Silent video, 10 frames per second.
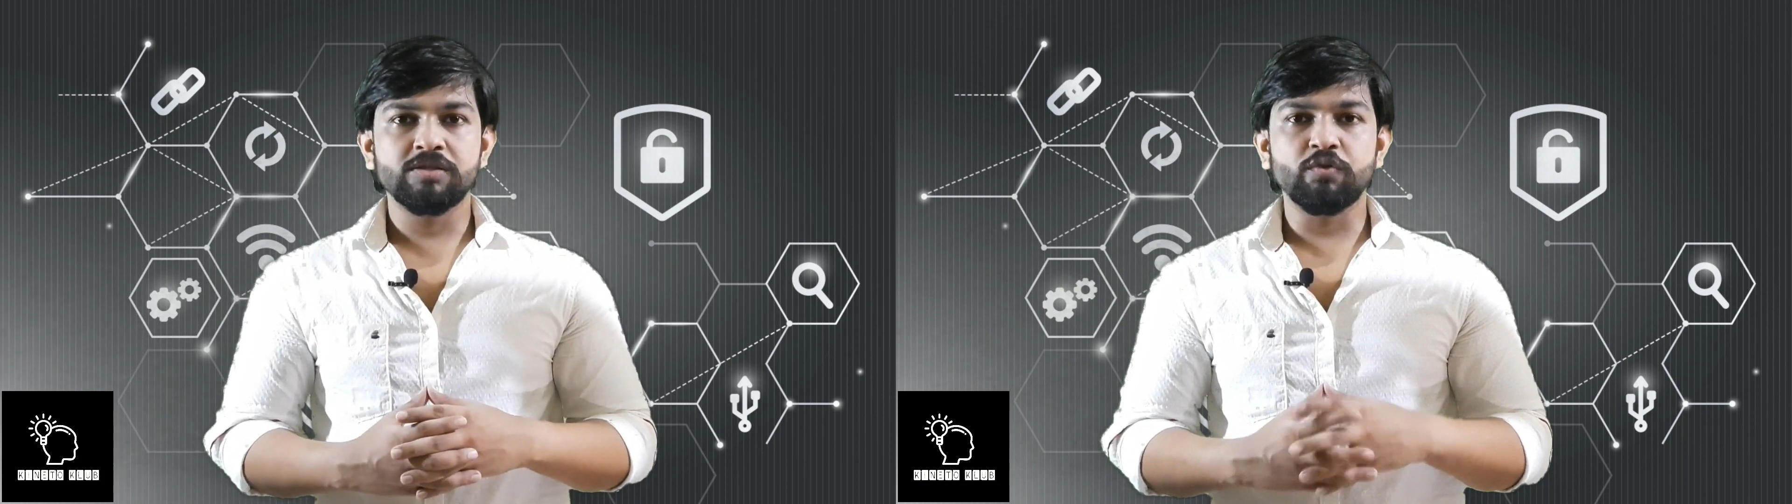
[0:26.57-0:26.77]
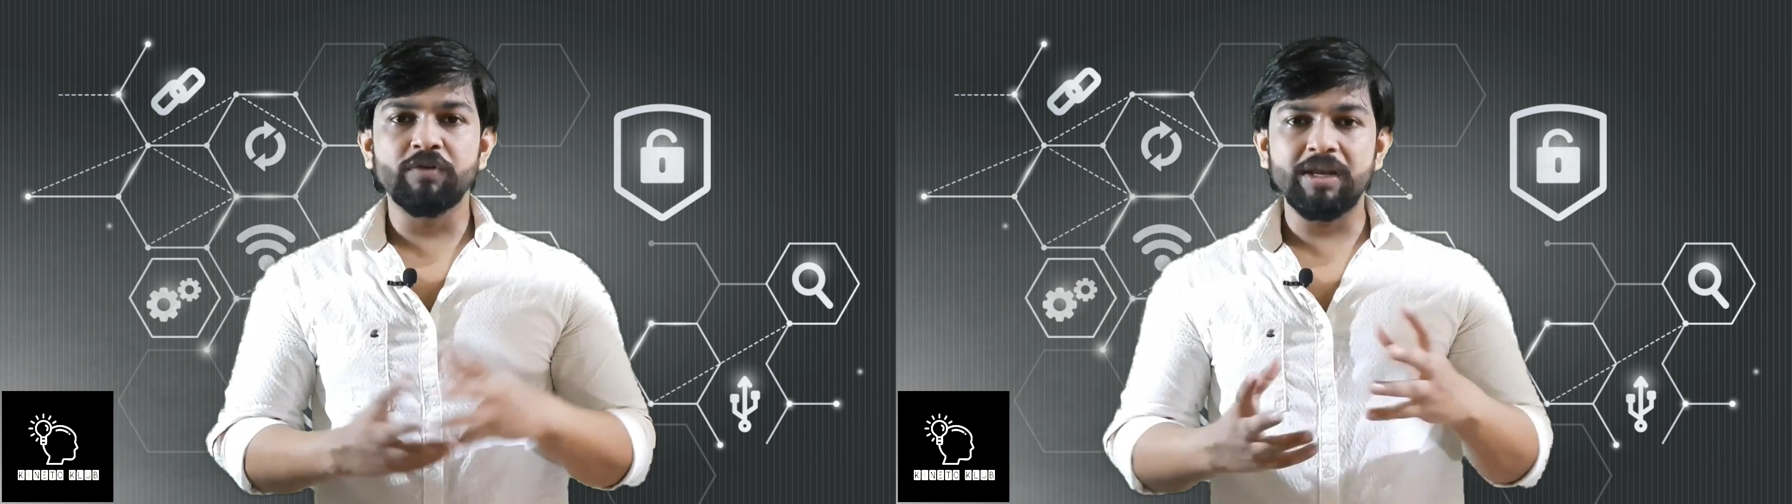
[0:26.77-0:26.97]

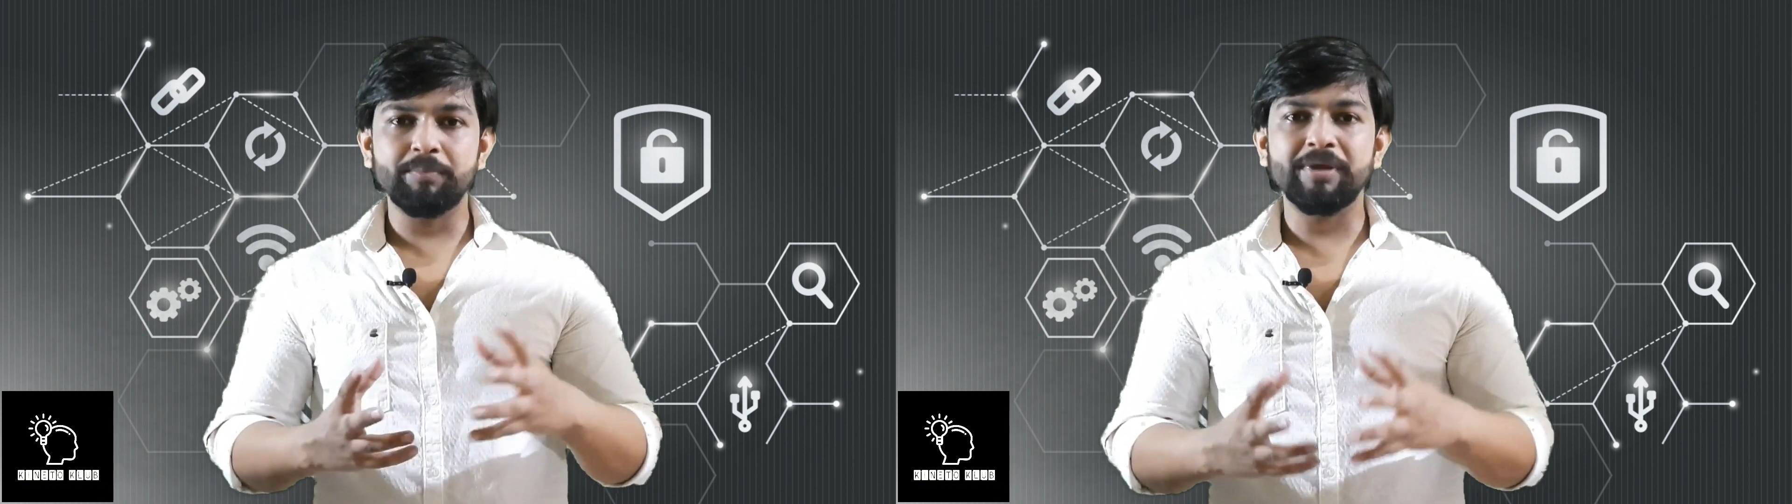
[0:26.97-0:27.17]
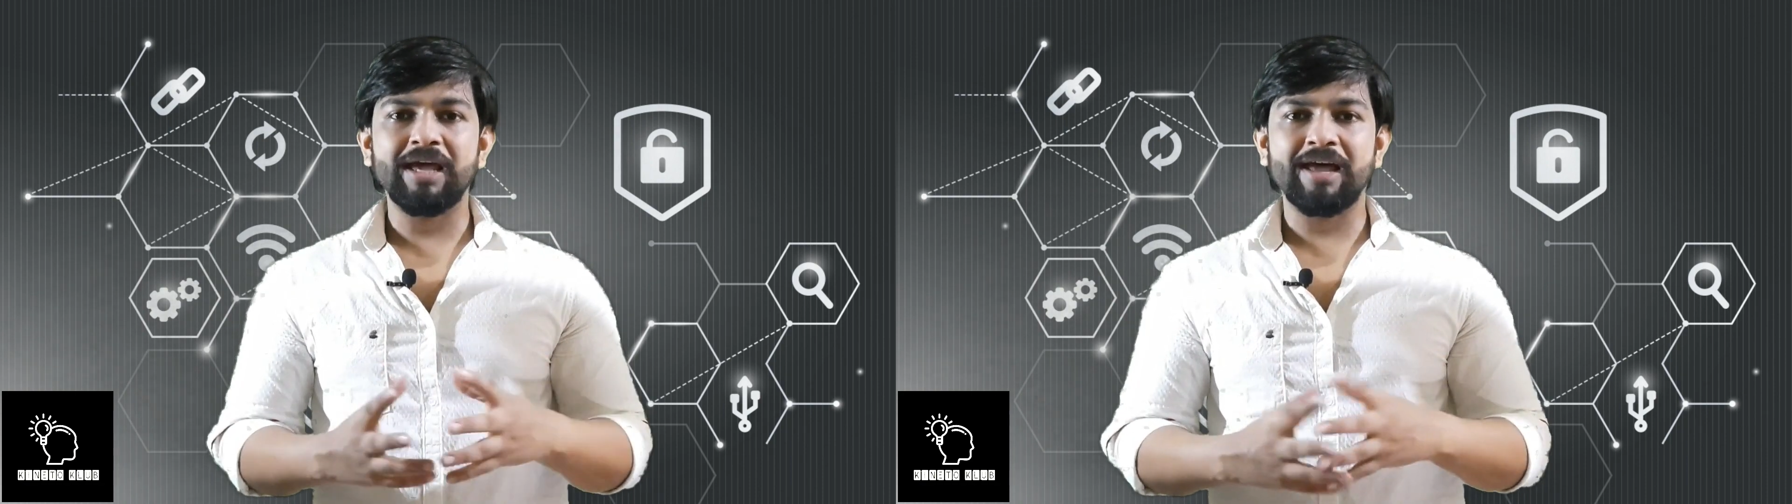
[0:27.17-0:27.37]
So we'll
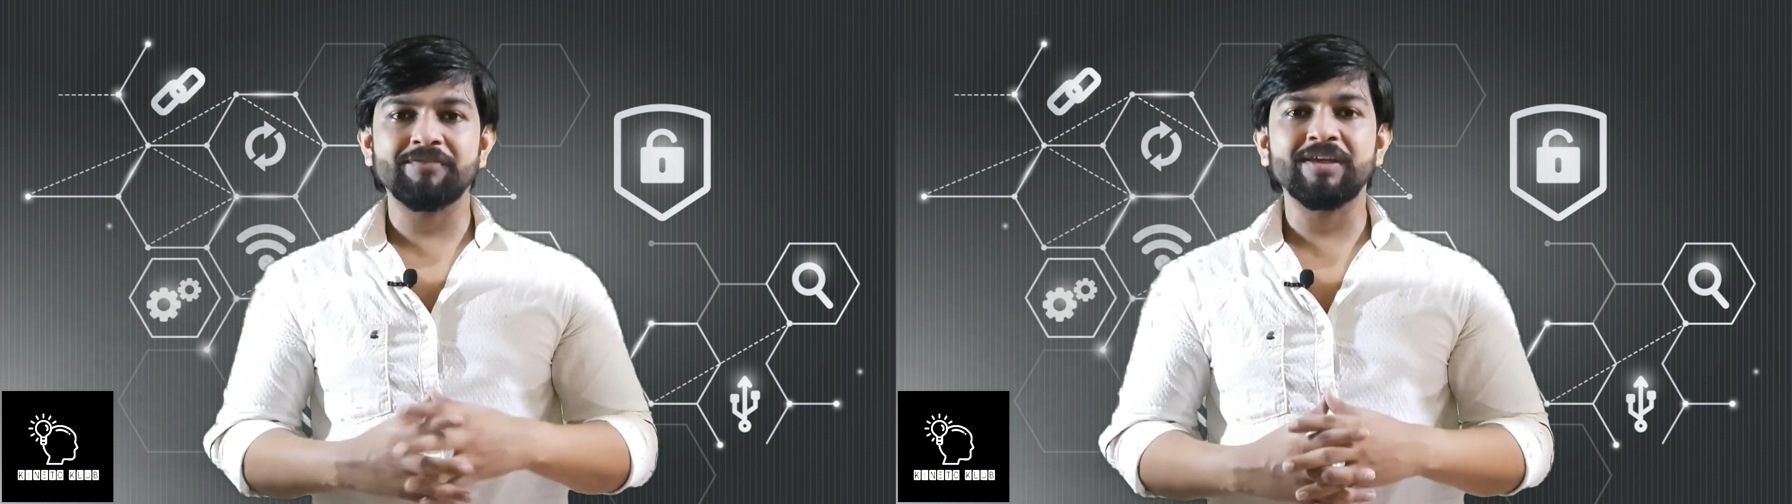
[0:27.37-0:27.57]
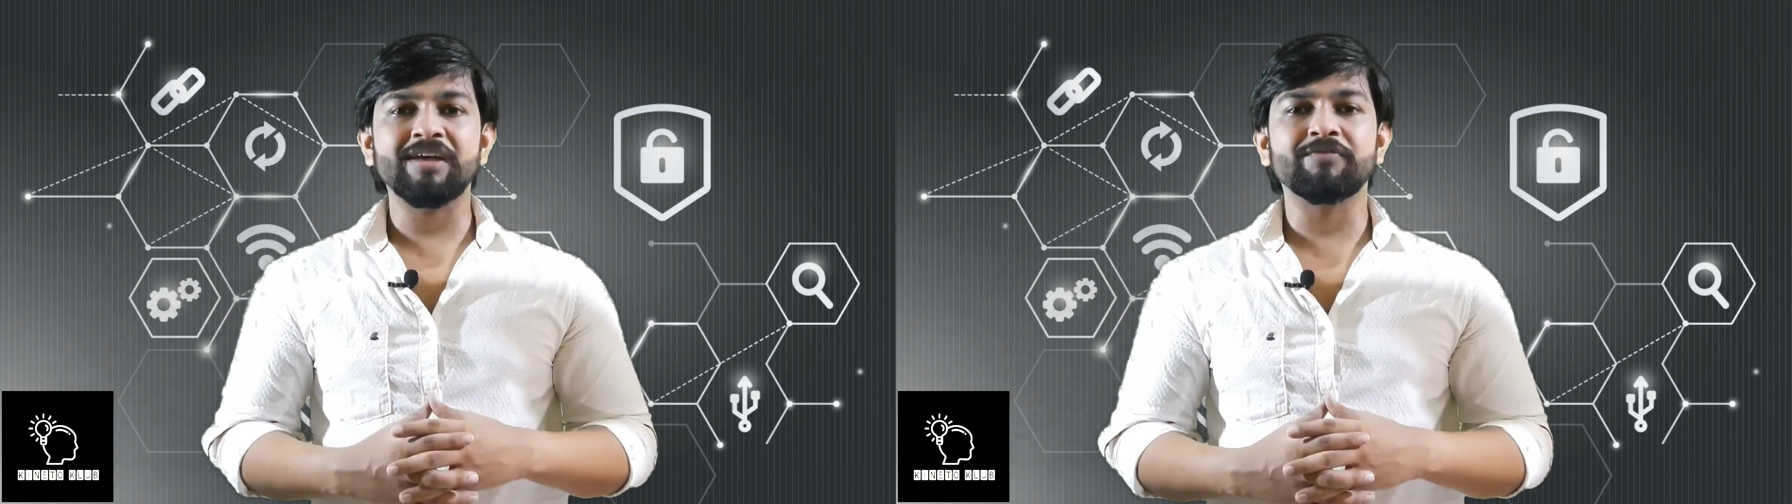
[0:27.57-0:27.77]
be
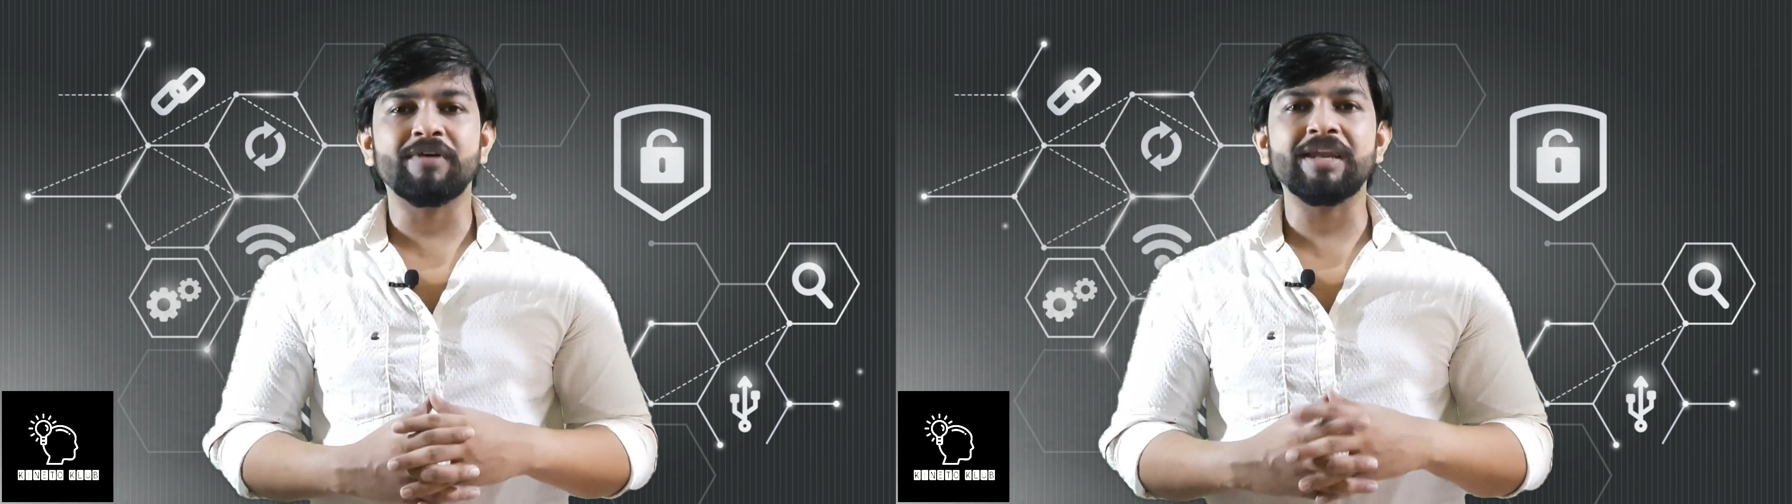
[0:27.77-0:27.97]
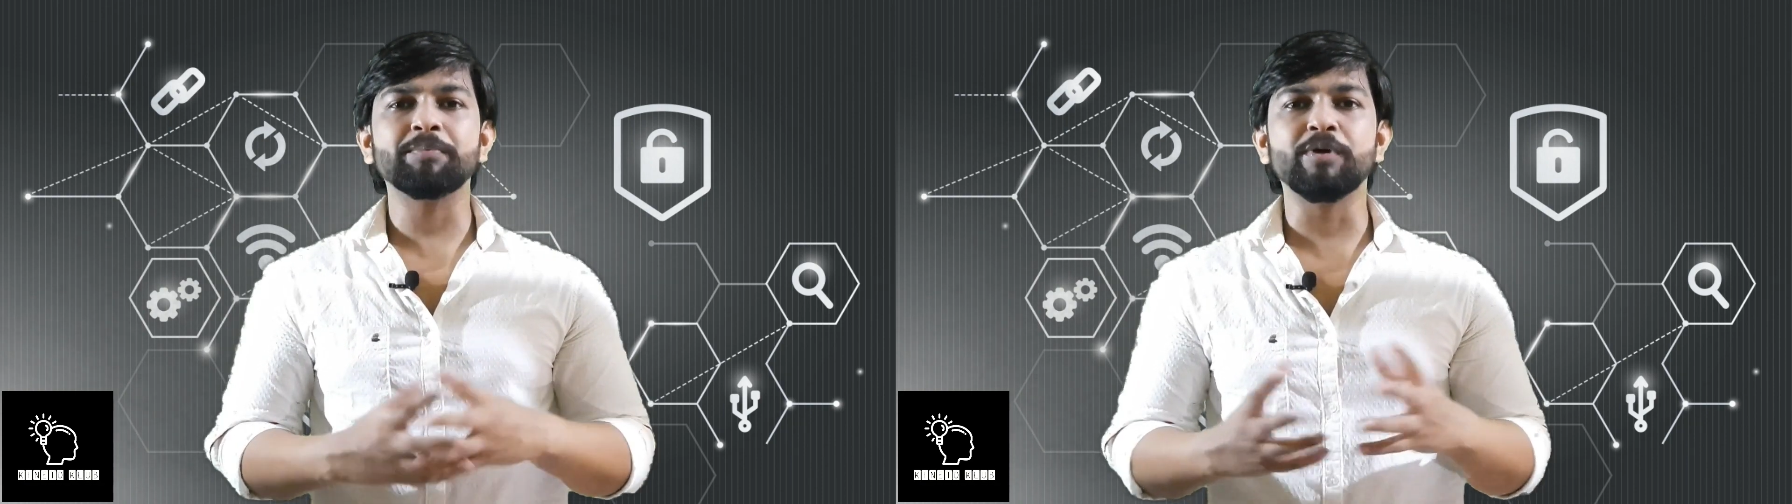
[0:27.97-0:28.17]
having a very